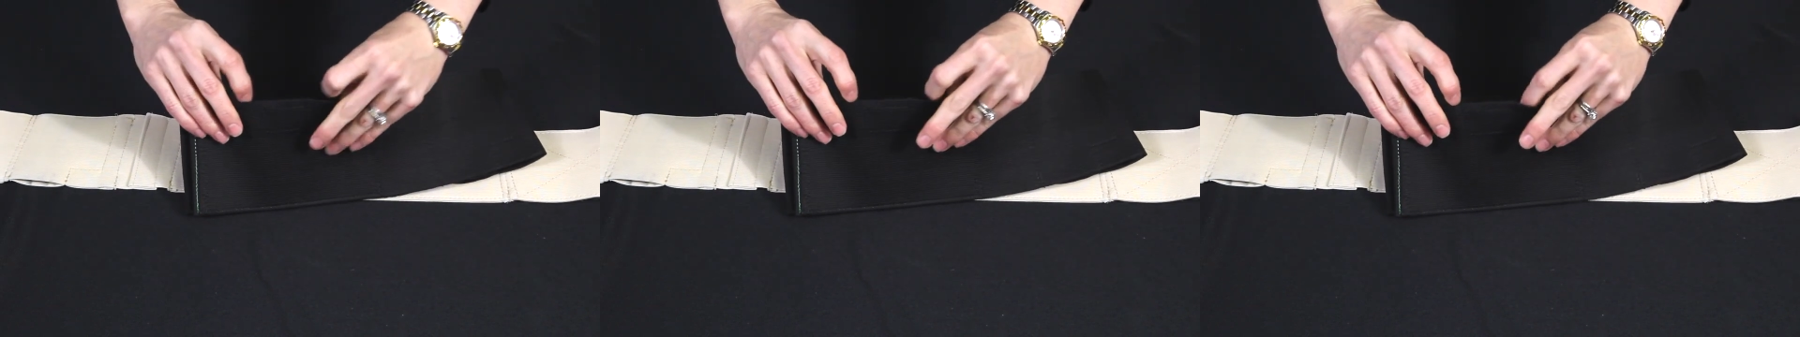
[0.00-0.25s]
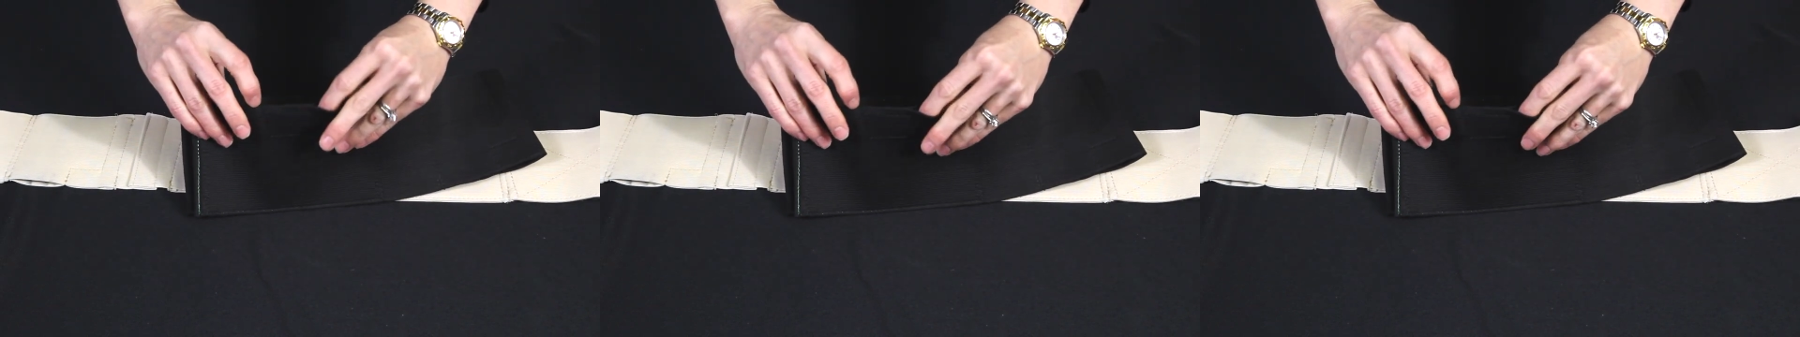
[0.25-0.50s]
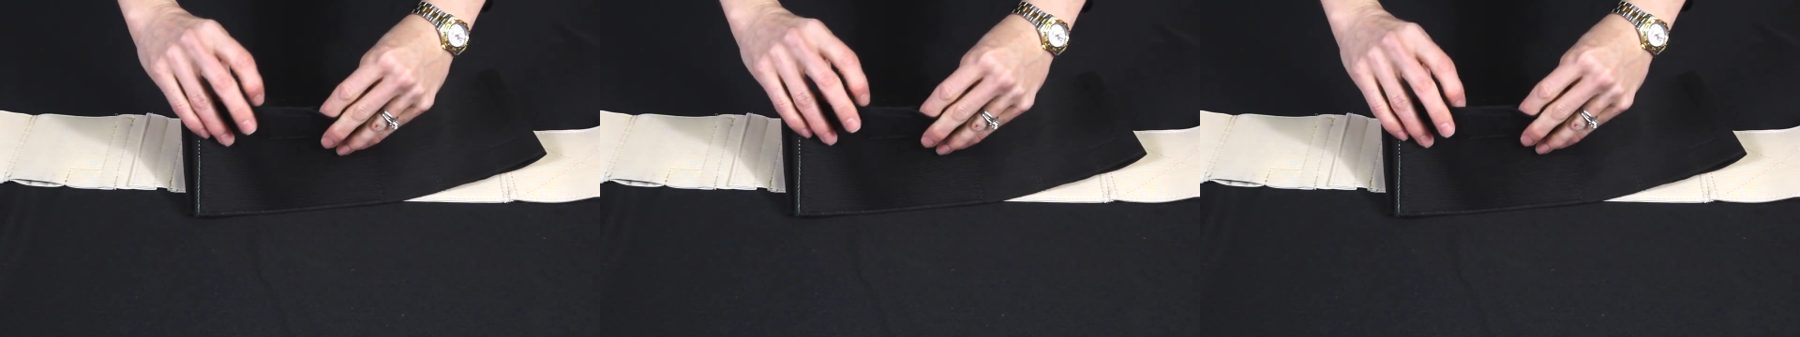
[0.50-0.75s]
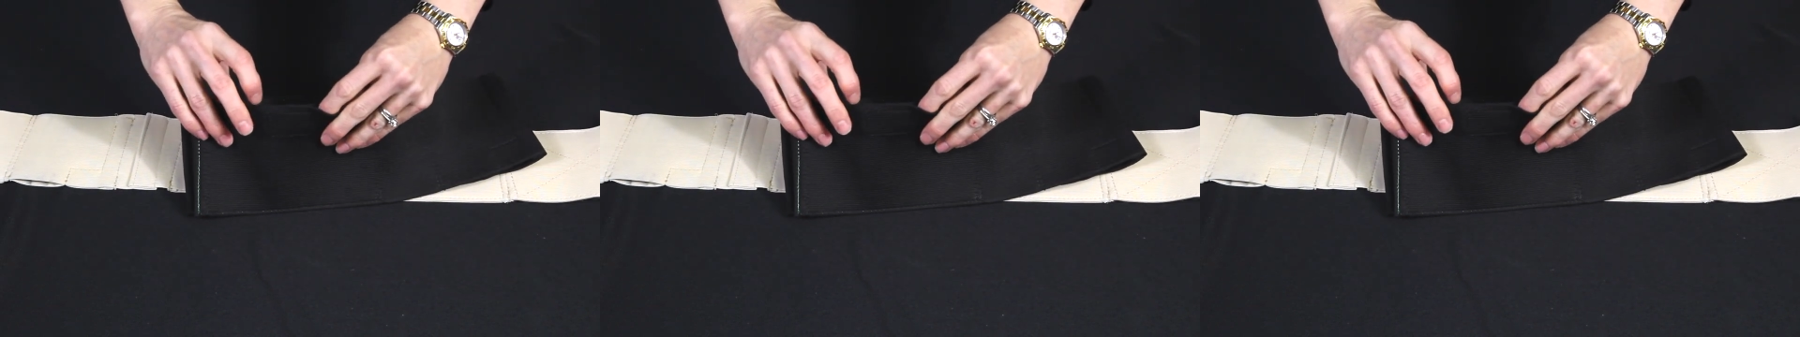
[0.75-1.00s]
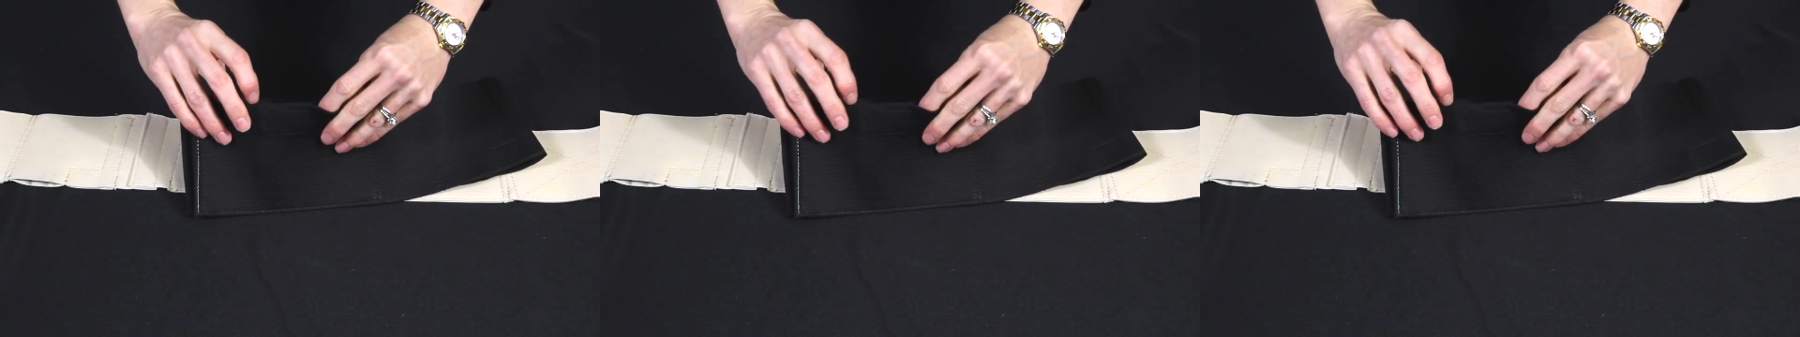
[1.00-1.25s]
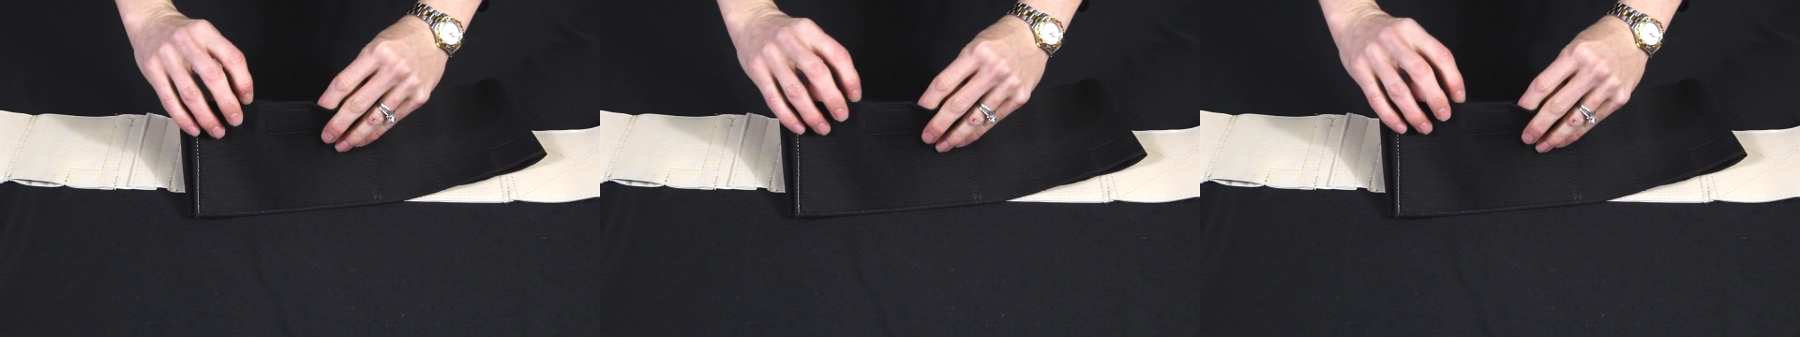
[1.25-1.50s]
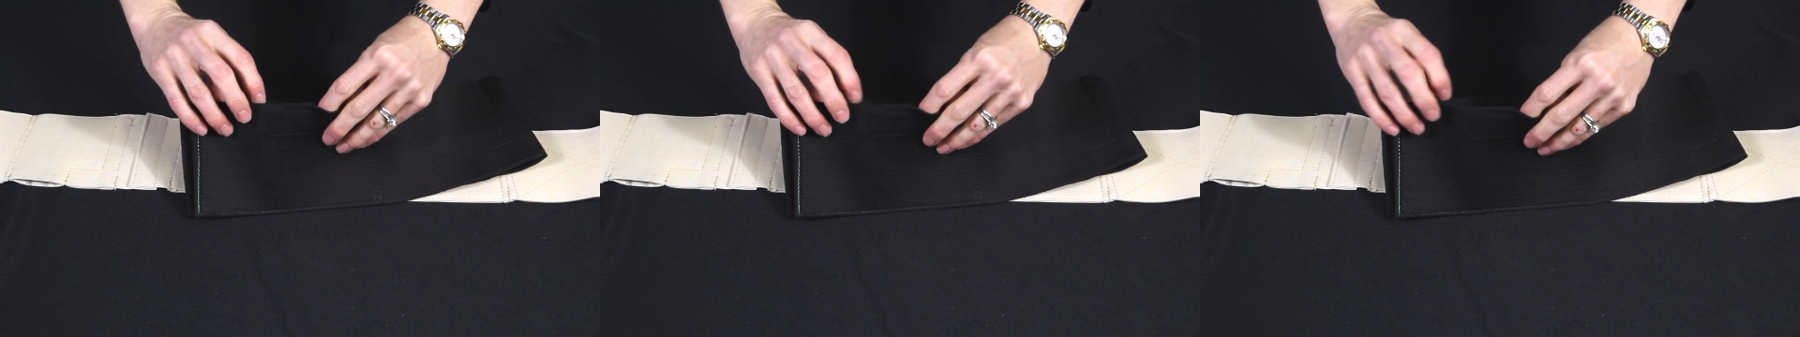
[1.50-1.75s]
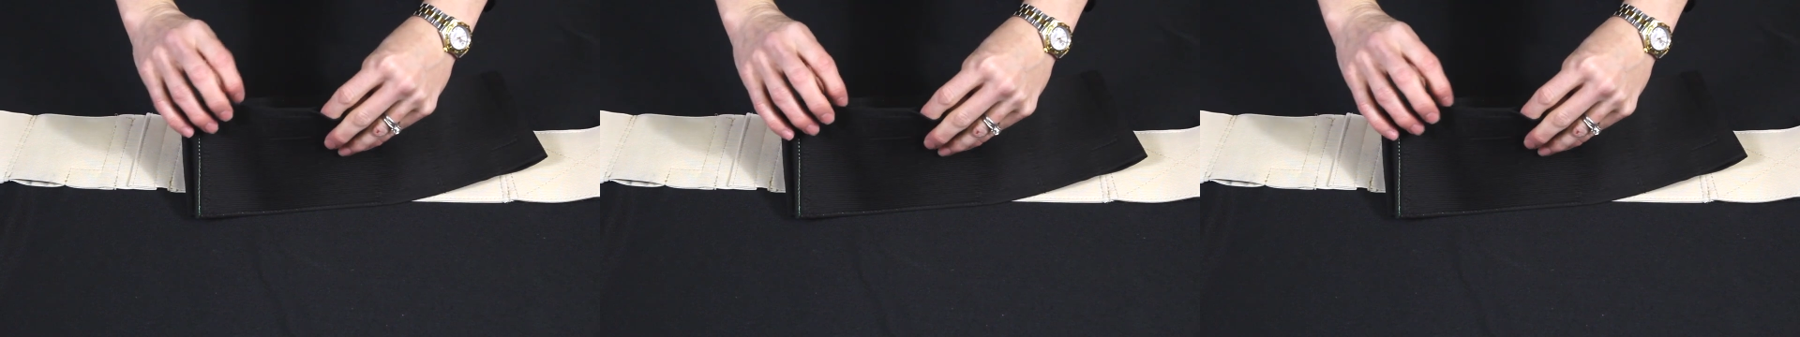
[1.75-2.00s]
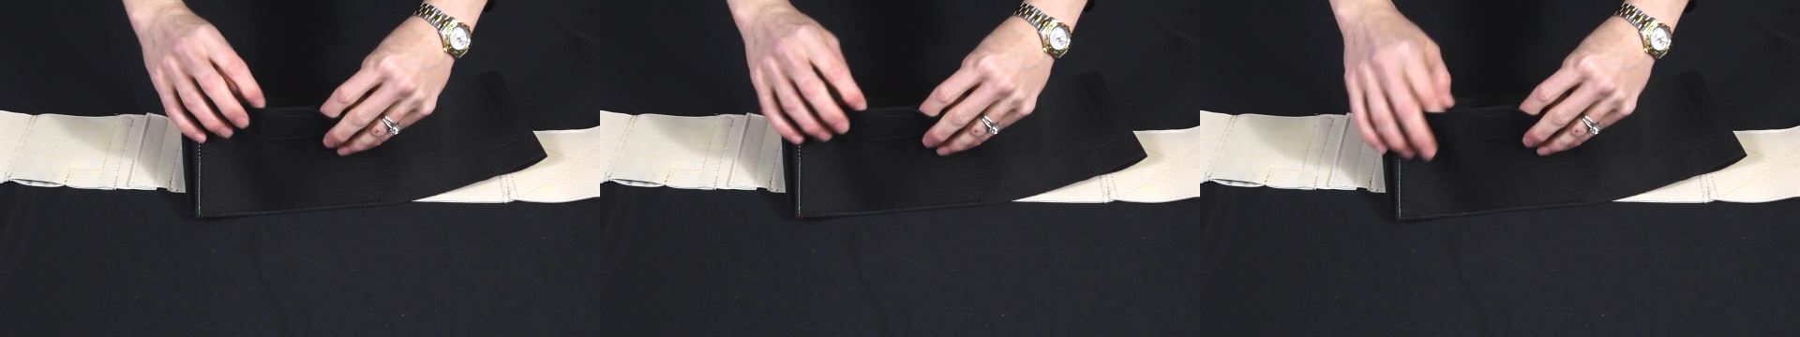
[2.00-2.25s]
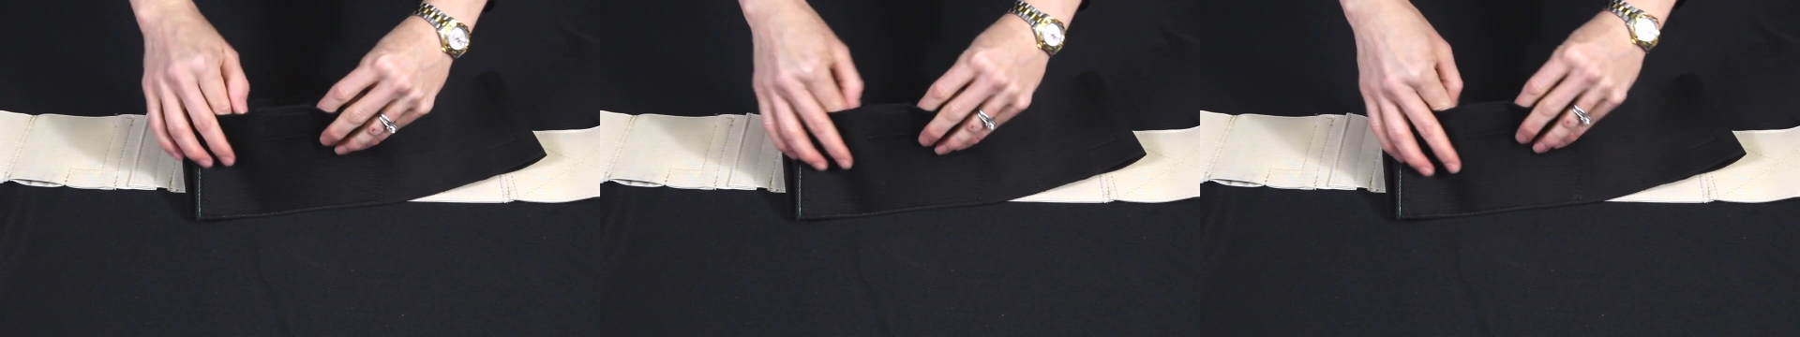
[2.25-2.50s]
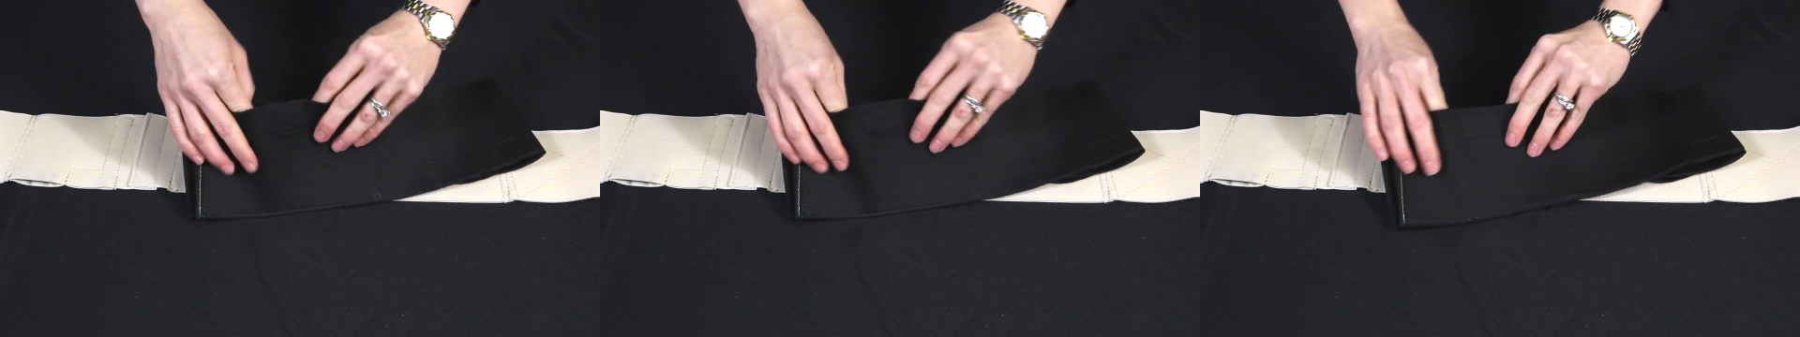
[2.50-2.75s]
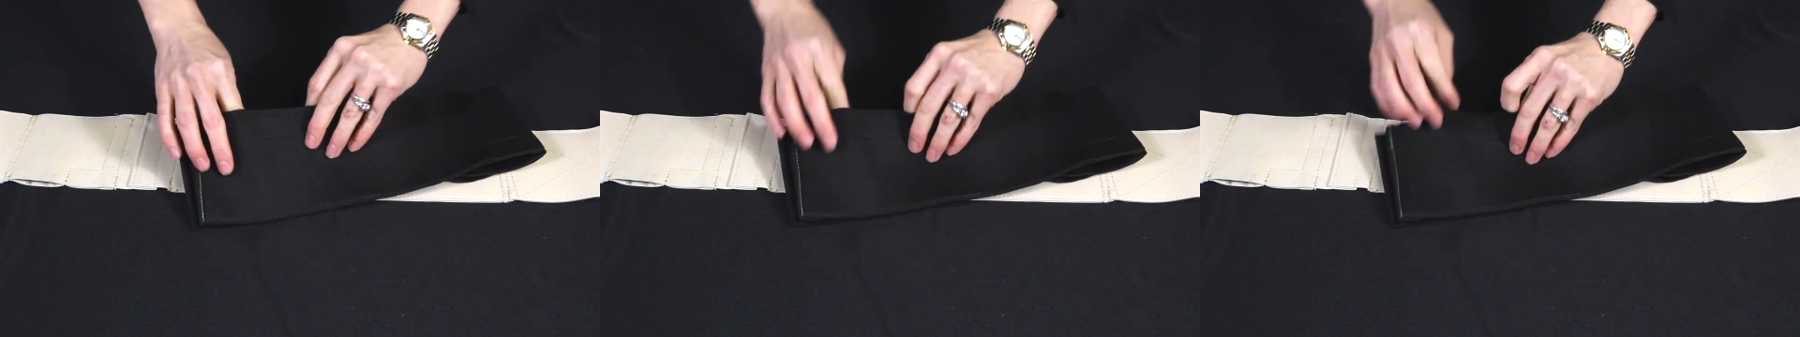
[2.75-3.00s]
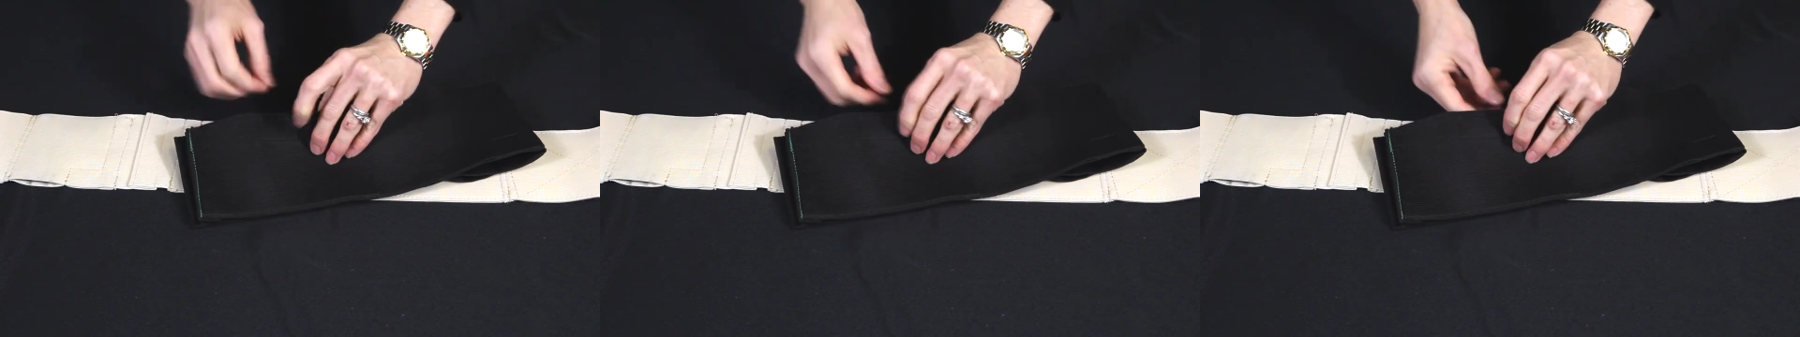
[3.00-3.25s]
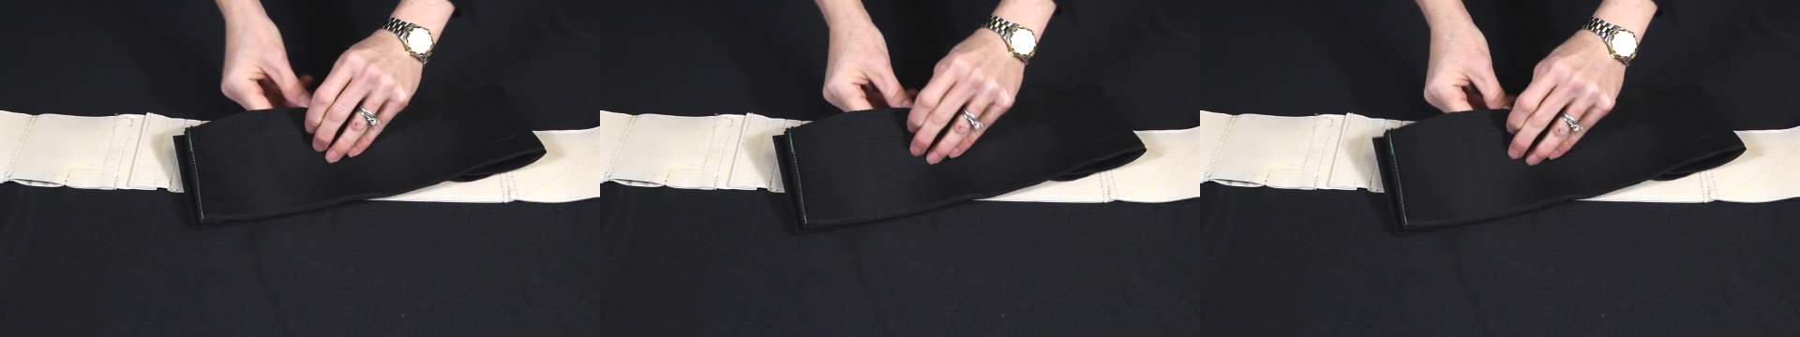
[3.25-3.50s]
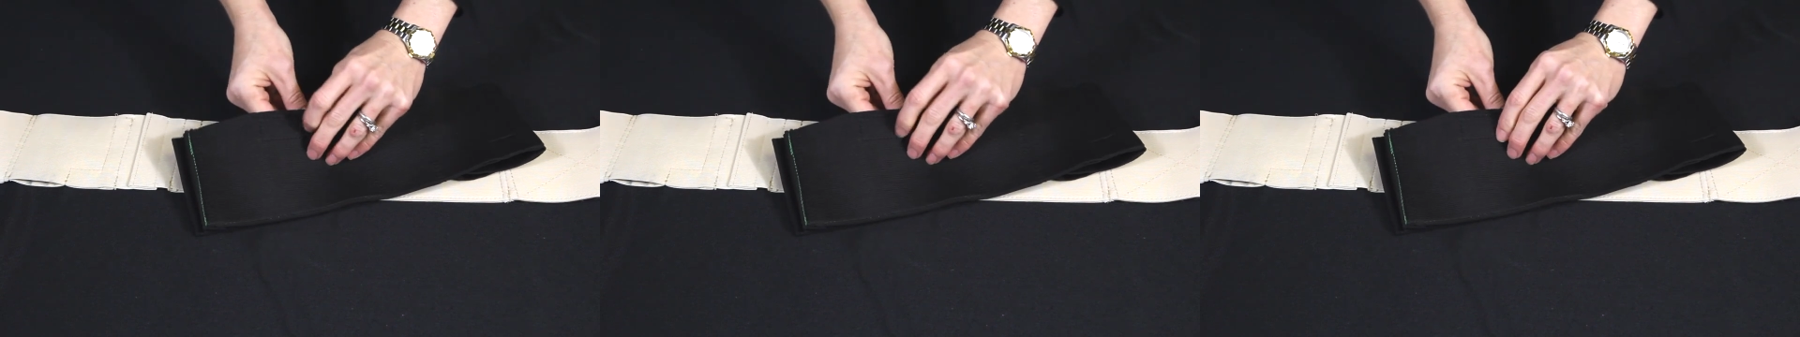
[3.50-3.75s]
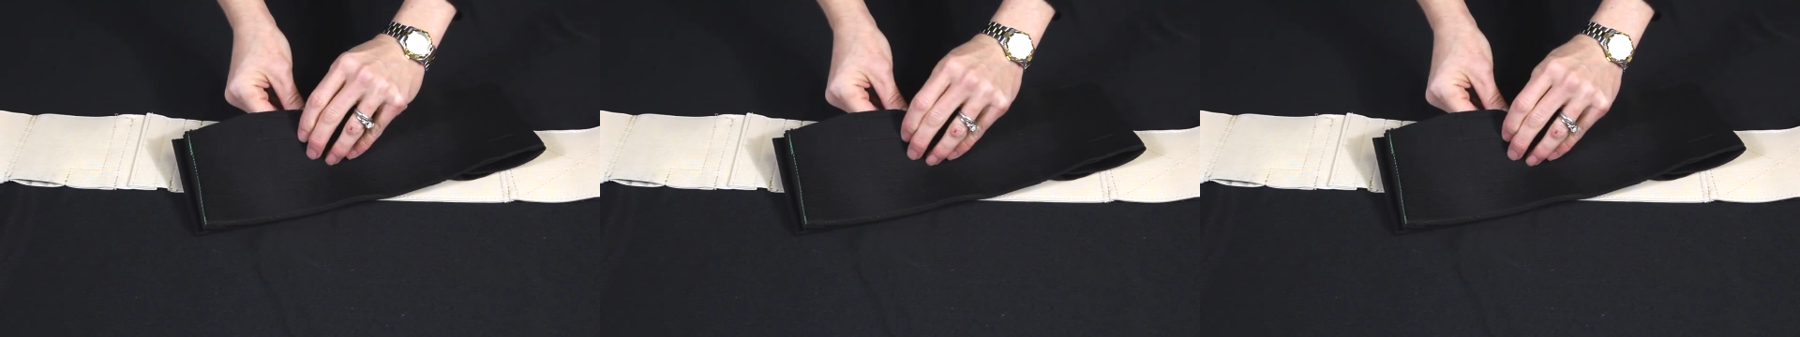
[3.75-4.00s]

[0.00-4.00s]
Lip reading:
(no speaker visible)